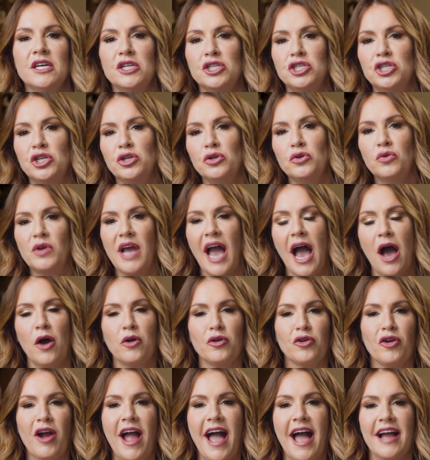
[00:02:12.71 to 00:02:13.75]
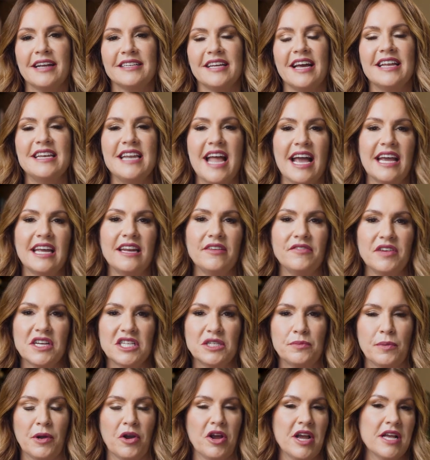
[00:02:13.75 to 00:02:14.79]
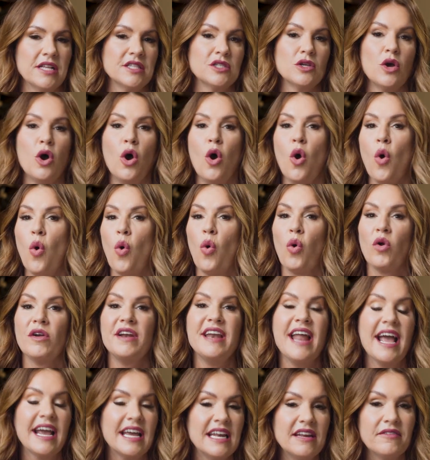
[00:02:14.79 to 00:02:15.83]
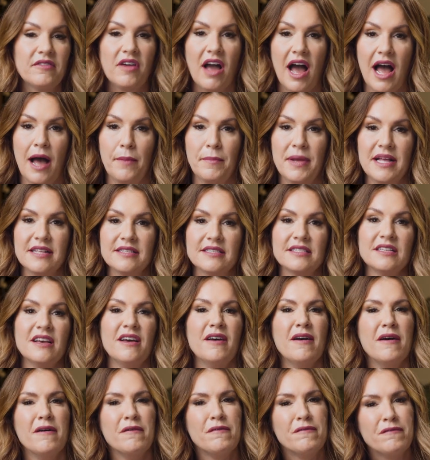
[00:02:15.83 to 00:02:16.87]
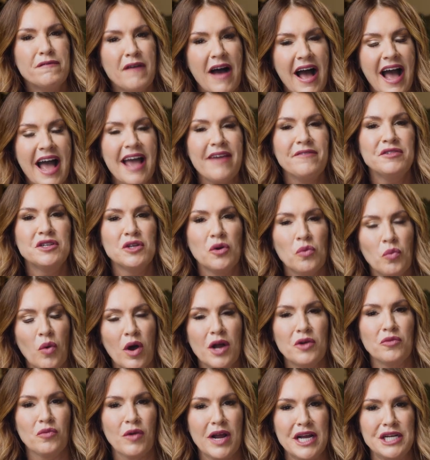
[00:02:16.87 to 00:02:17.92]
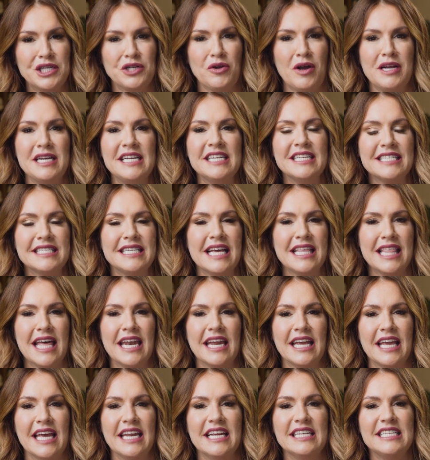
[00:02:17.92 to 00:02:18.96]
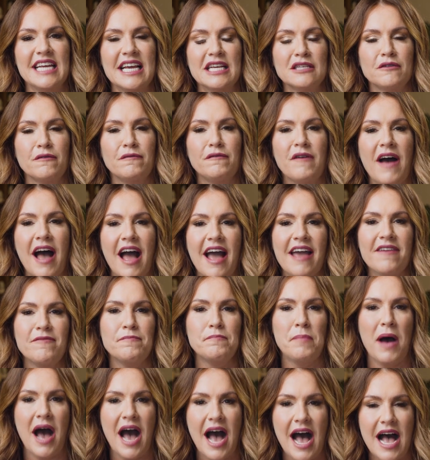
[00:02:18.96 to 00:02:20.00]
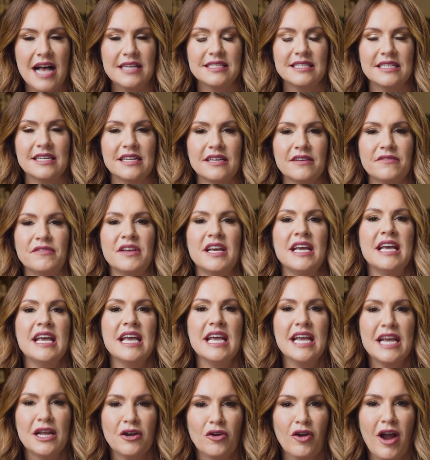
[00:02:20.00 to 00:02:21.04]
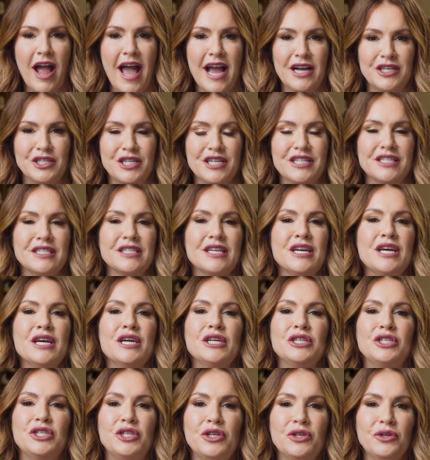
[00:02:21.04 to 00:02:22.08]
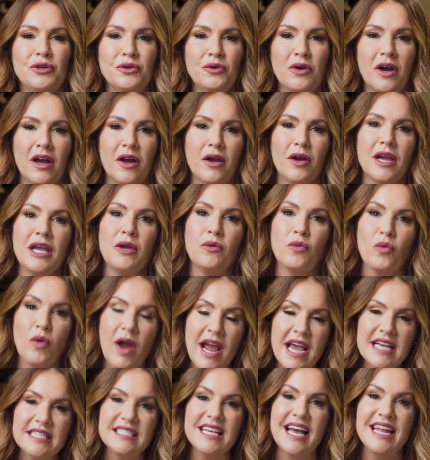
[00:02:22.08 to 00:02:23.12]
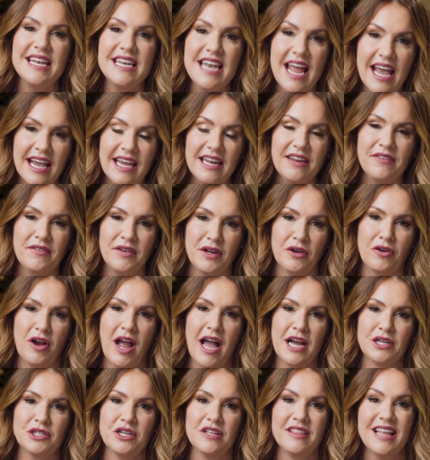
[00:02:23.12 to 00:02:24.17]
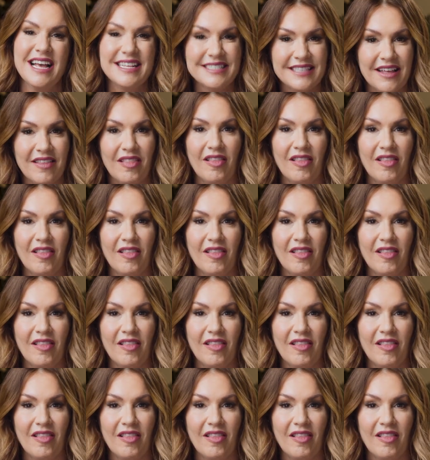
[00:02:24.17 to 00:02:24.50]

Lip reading: to counteract a negative experience or negative comments. 5-to-1 ratio. I need to say that again. It takes 5 positive interactions to erase a negative interaction. That's a